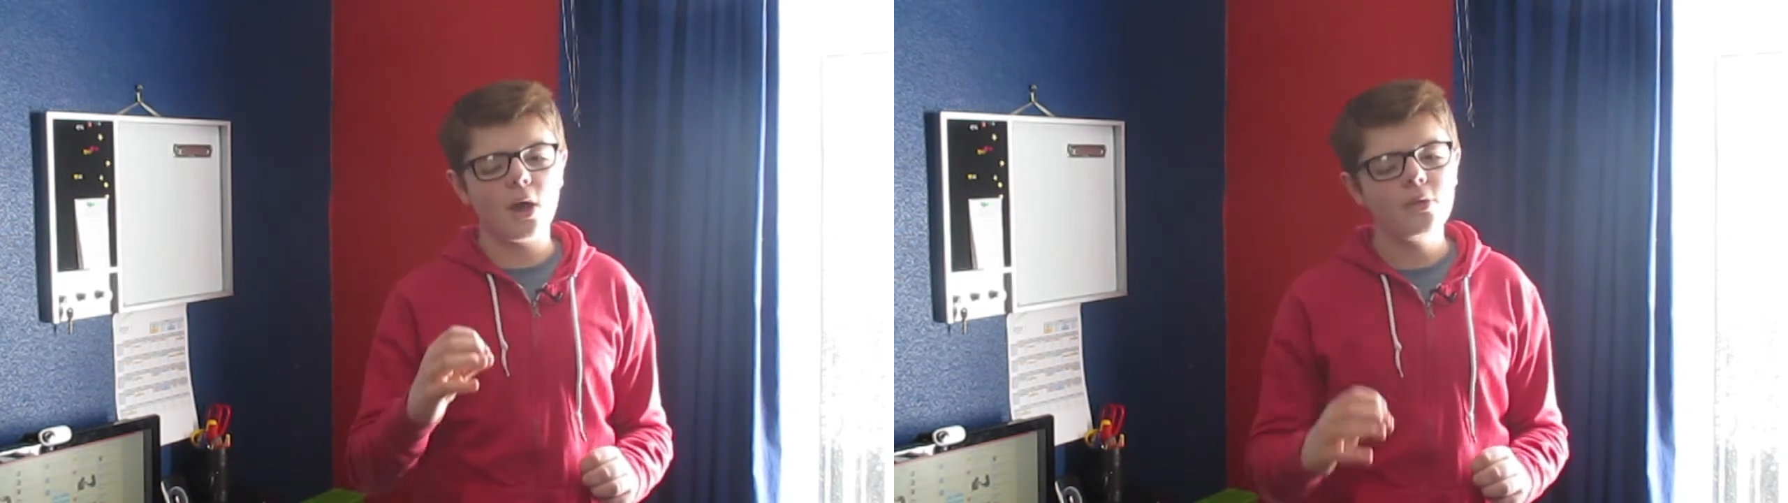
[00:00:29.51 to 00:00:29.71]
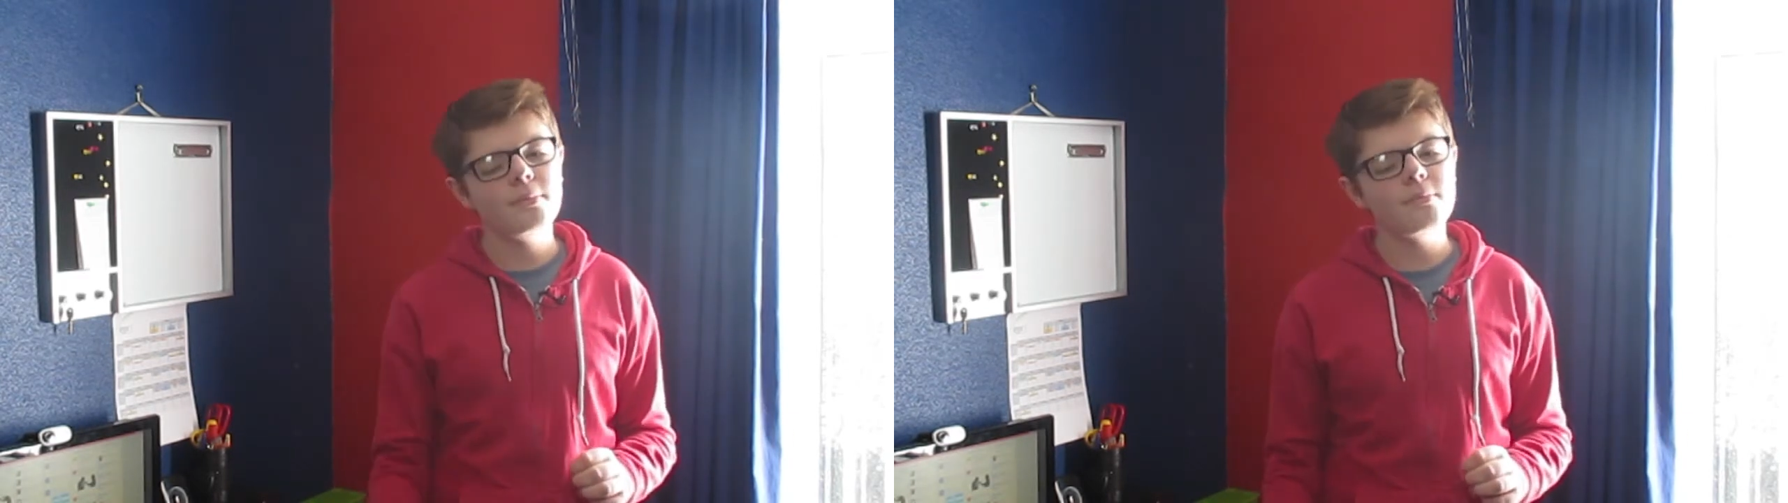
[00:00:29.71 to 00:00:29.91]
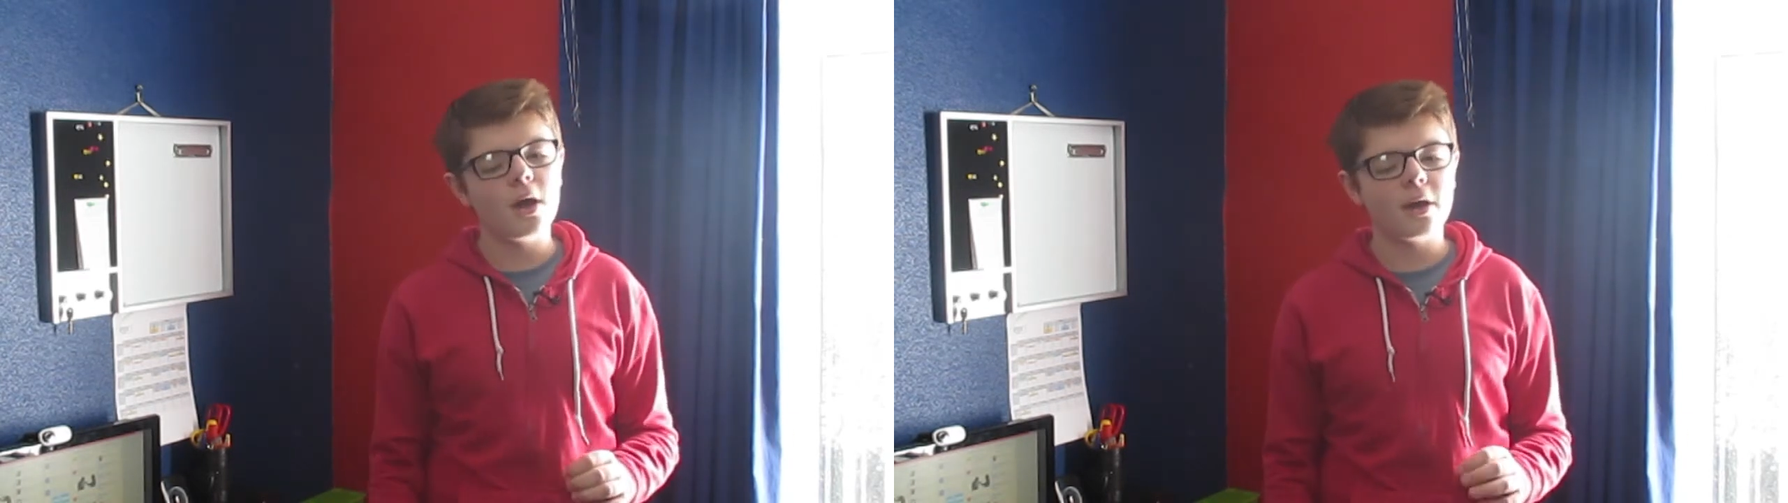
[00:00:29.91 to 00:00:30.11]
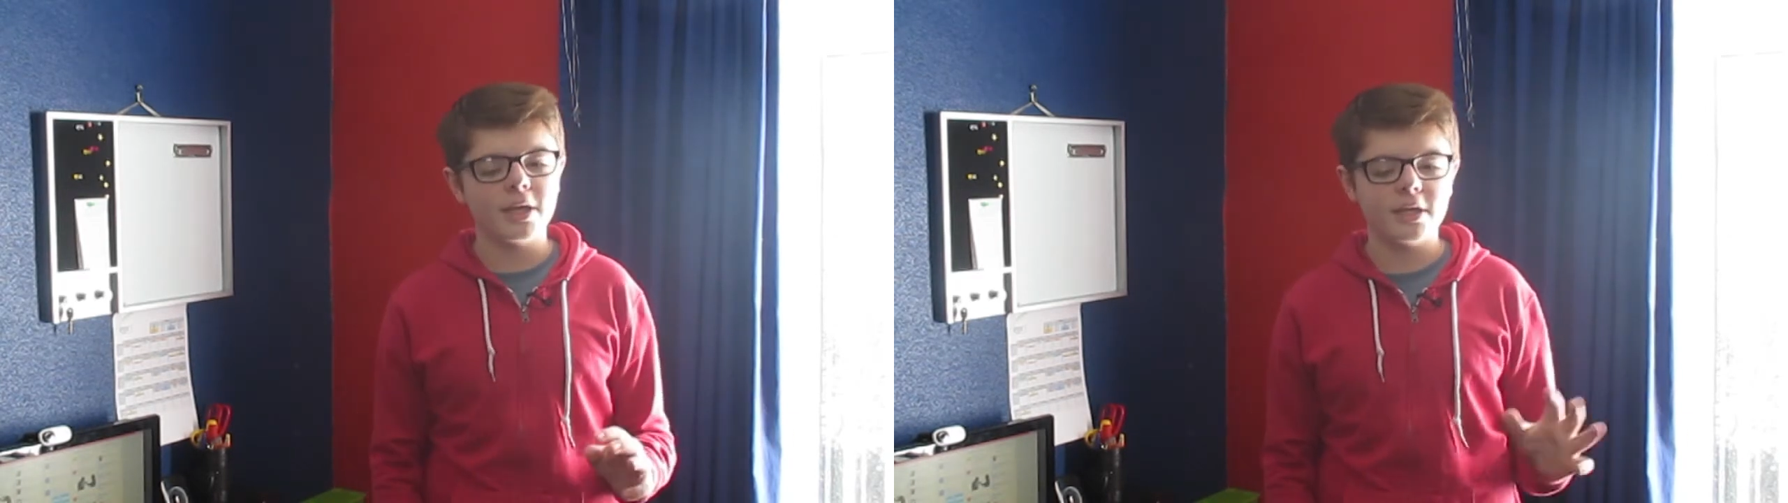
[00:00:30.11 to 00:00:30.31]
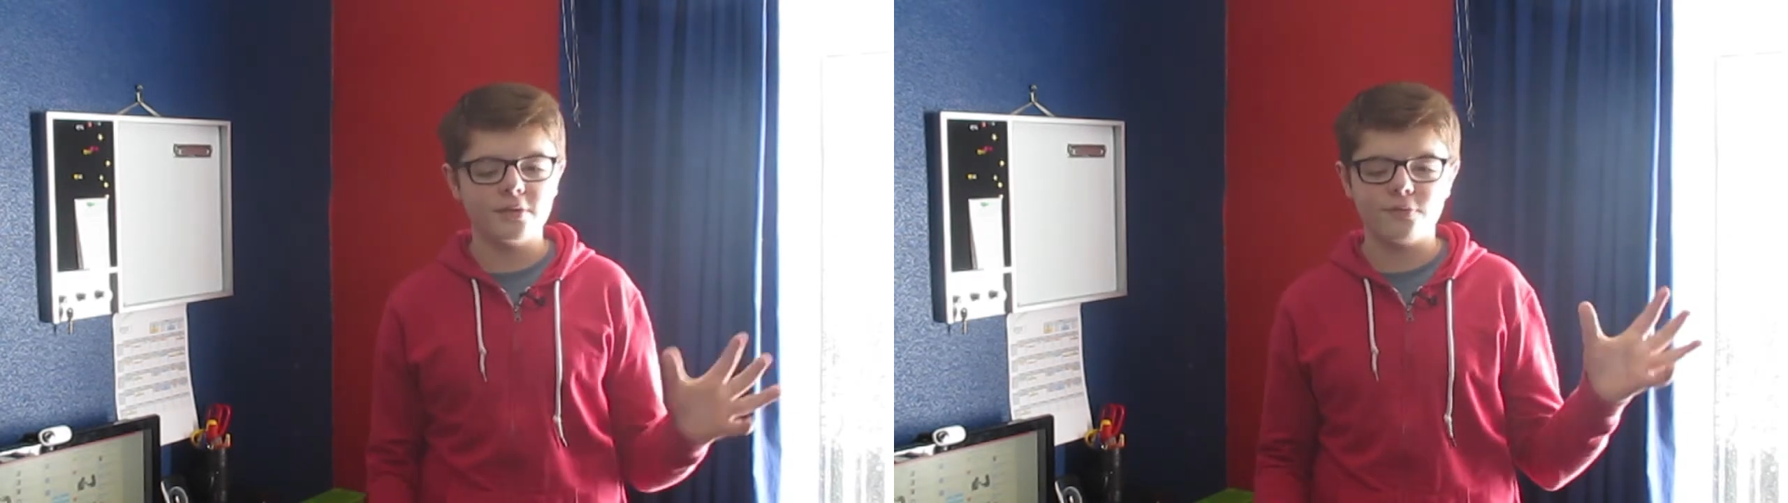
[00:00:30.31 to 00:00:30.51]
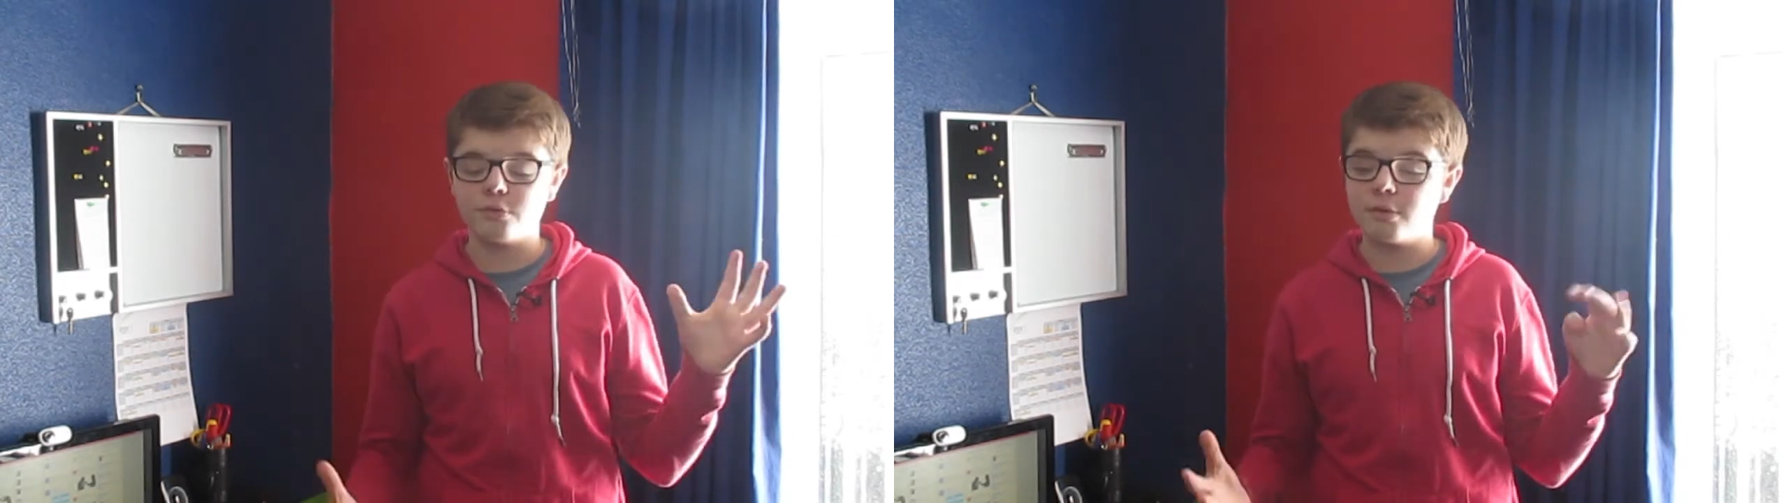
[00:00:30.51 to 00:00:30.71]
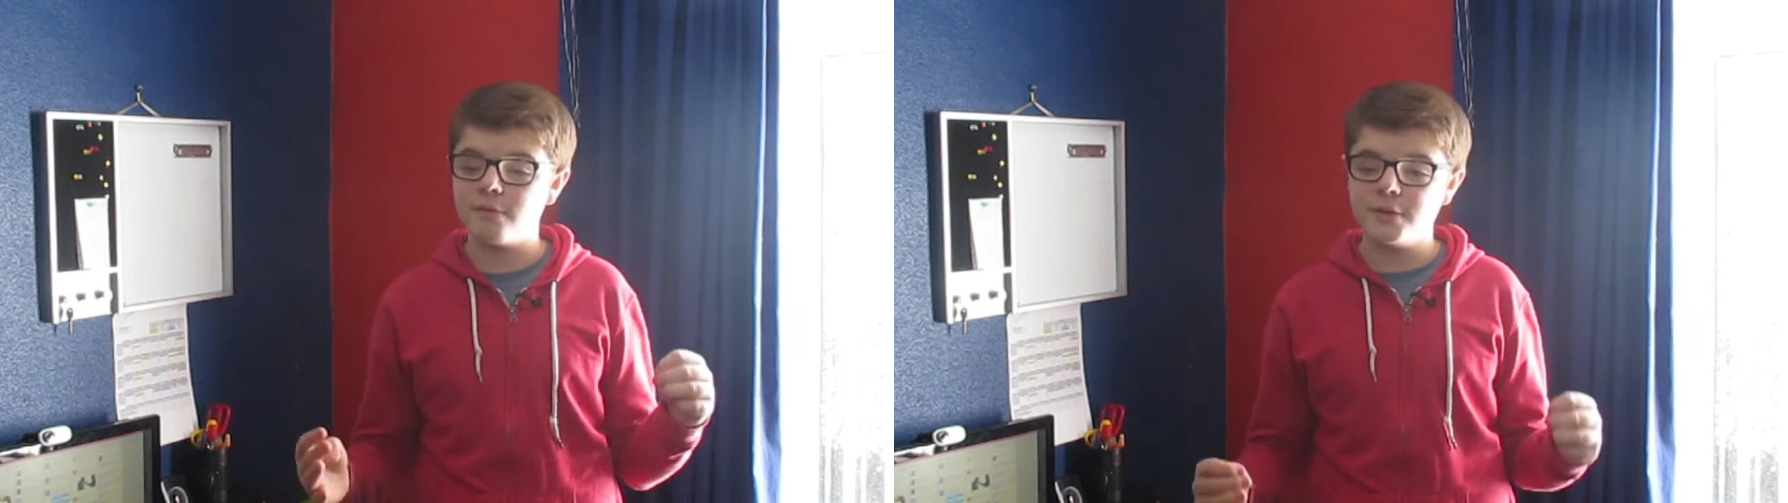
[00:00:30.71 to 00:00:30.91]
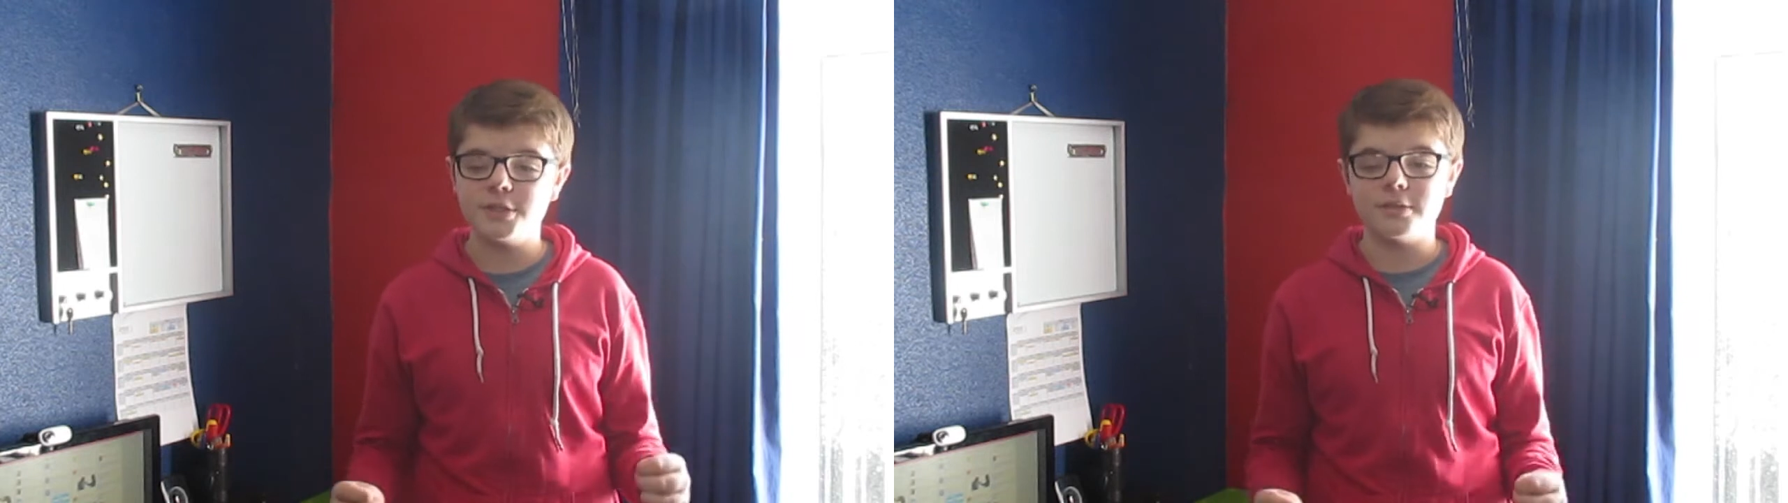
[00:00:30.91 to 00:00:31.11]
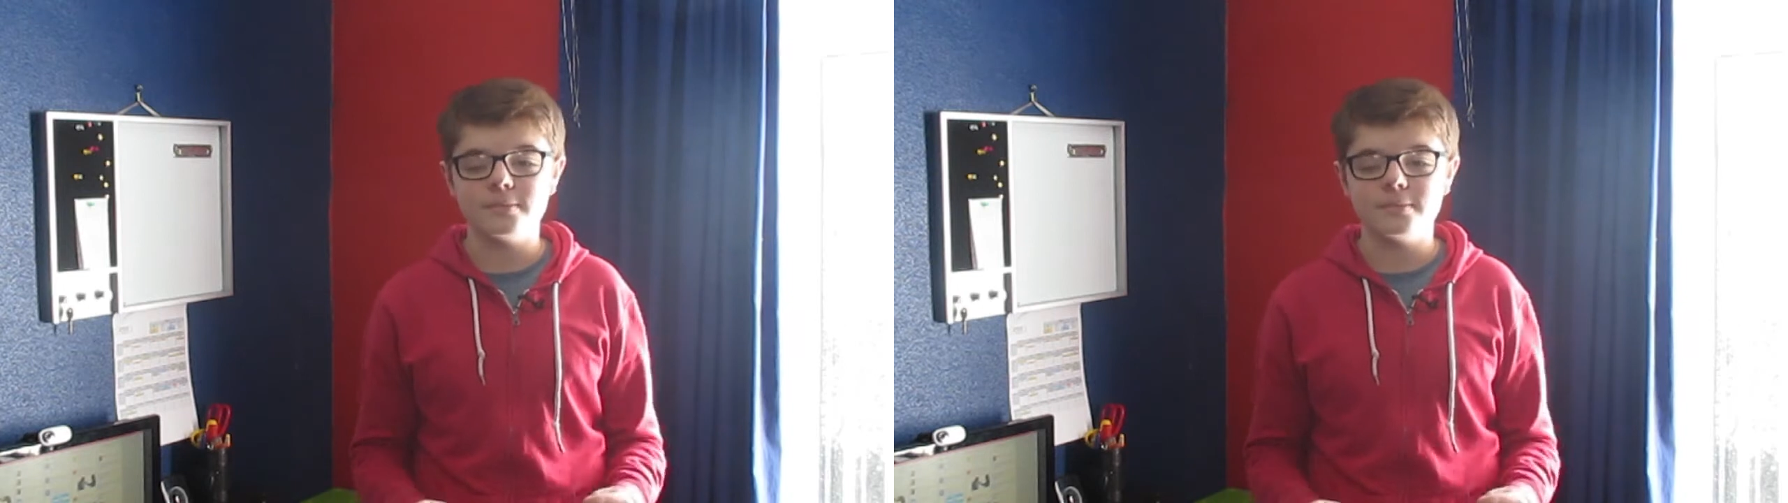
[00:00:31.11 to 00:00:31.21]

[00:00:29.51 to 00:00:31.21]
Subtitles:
on the market for revision.